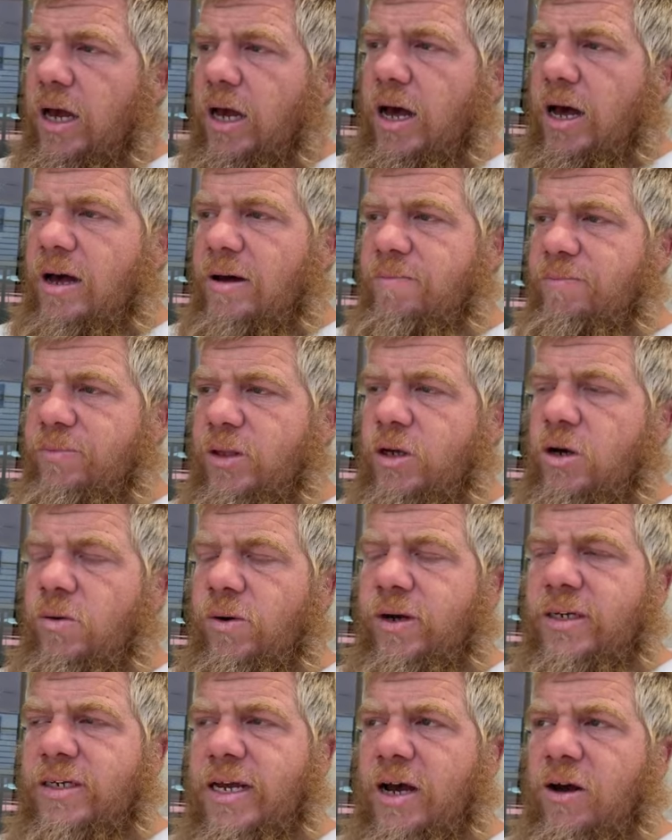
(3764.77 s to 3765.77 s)
um,
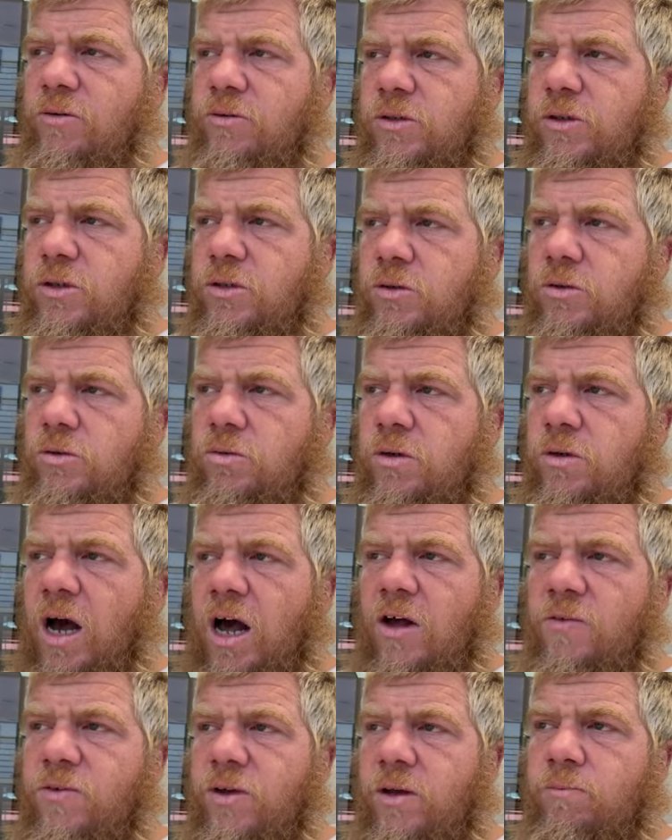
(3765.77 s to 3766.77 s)
going down to
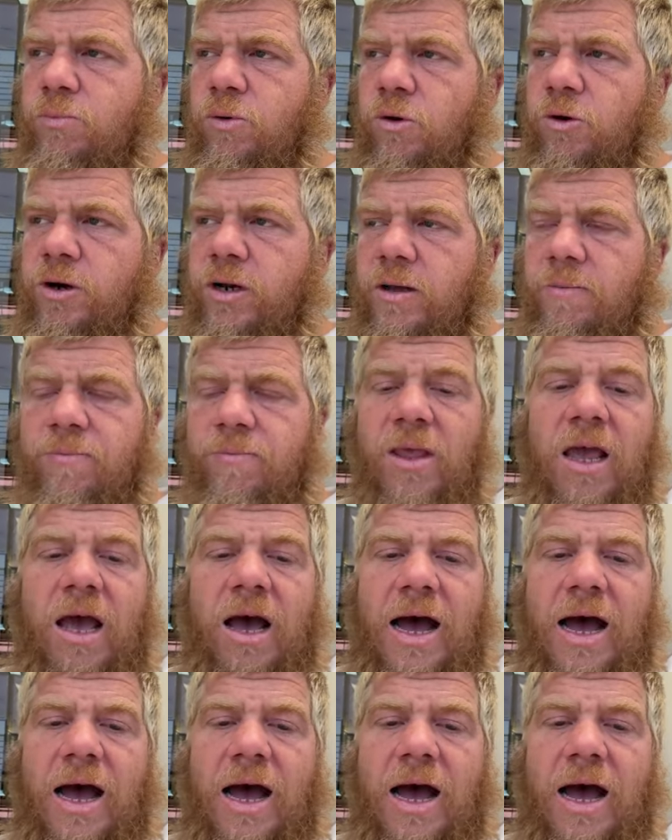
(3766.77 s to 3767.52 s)
Coffee Emporium,